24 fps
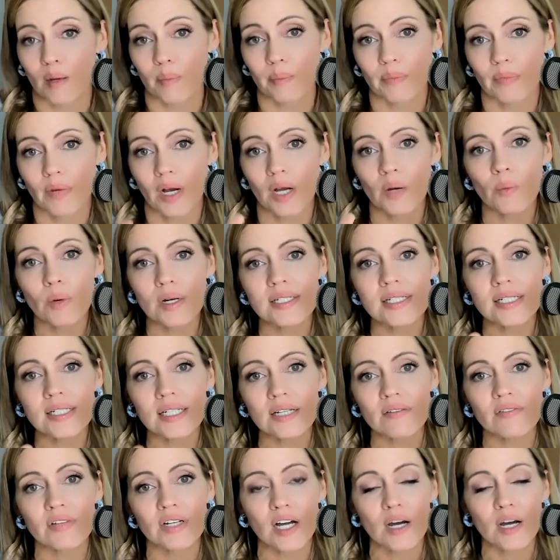Yeah. I wasn't
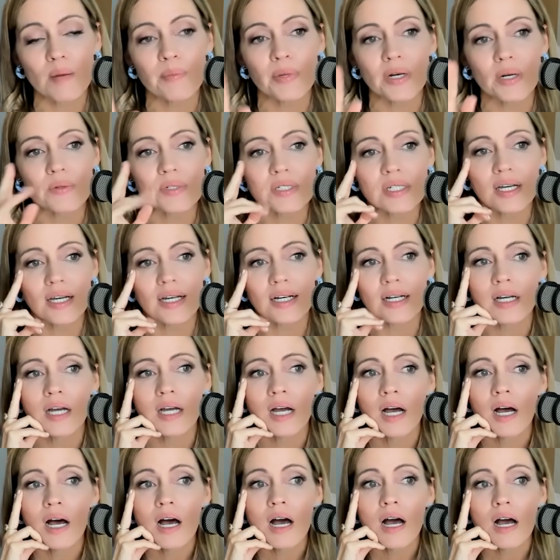giving up, but I was like,
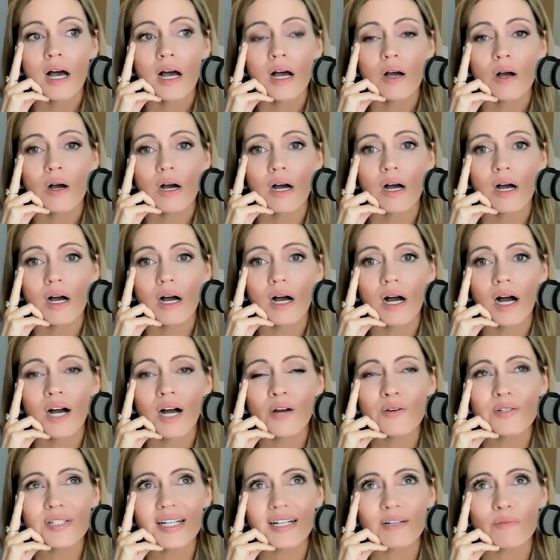I just wanted to smash.
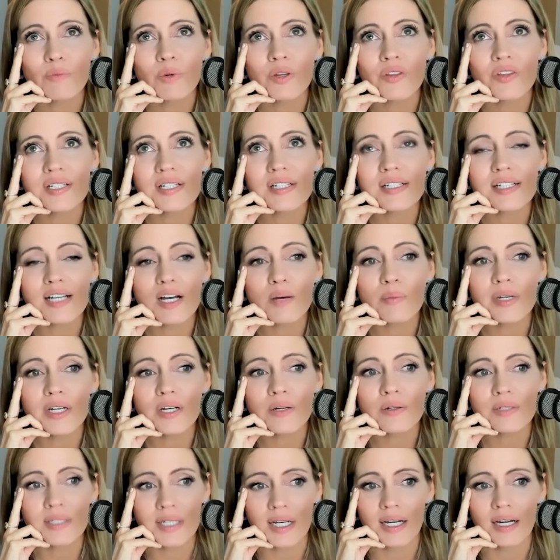I was like, well, this is how we
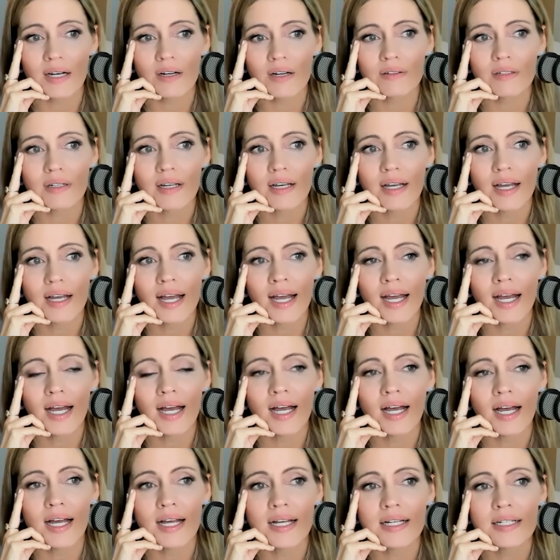go down,
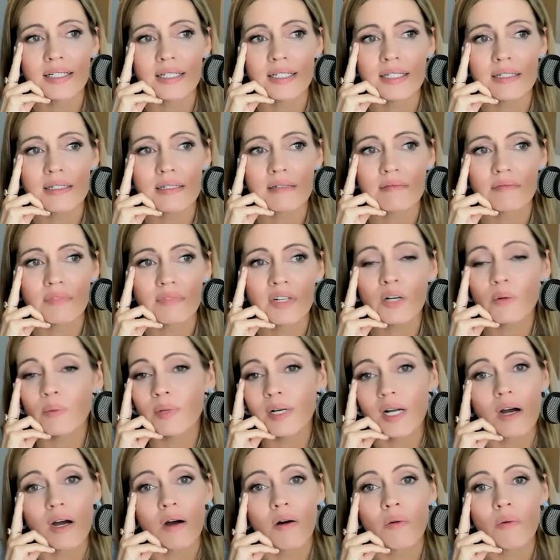and here we
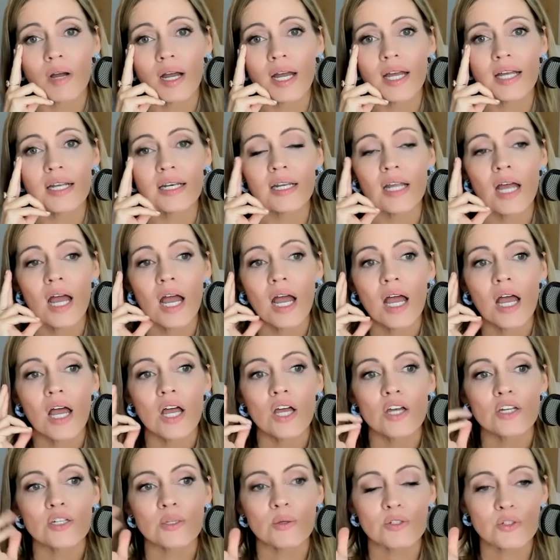go. And
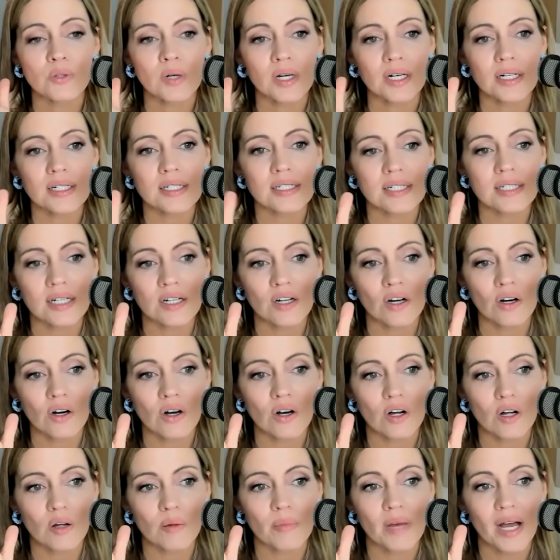so I was trying to stay
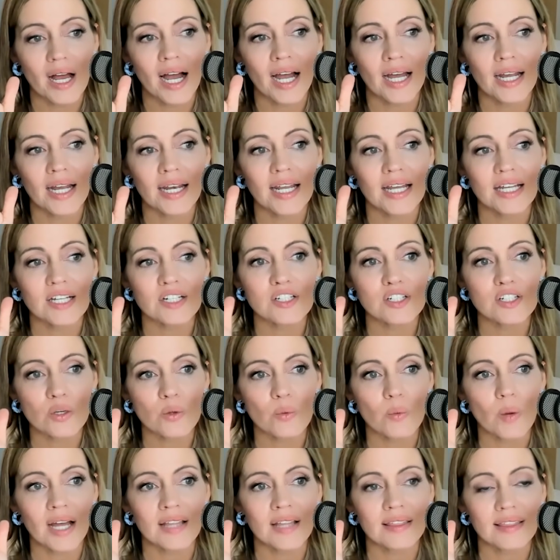calm. And
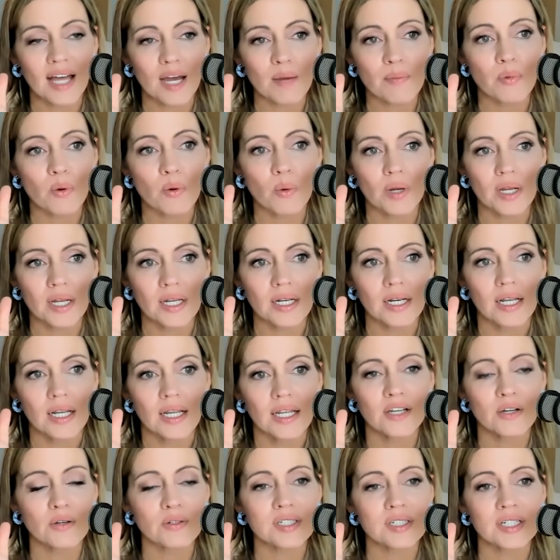so at that point,
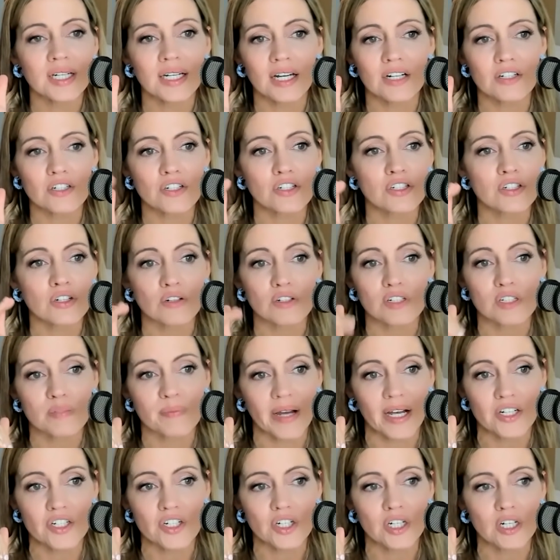he goes, Can I just start
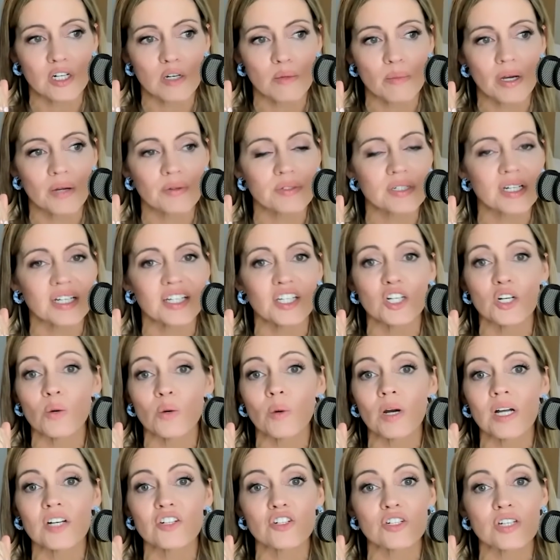smashing him? I was like, You know
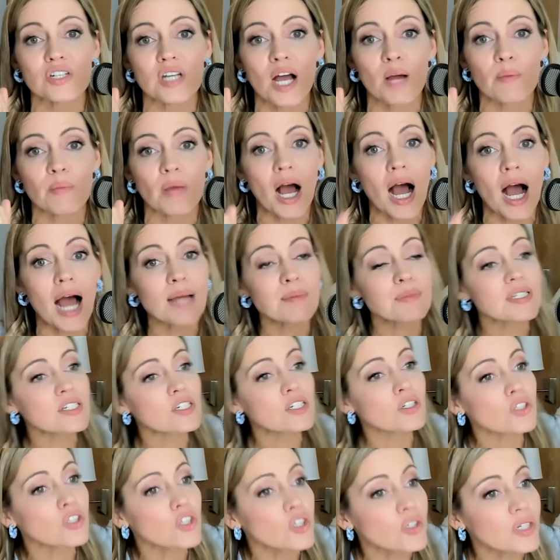what? Just I'm, I'm
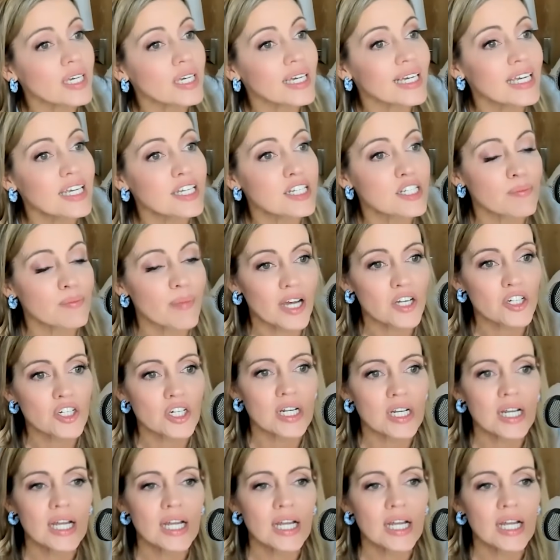still looking. He's smashing.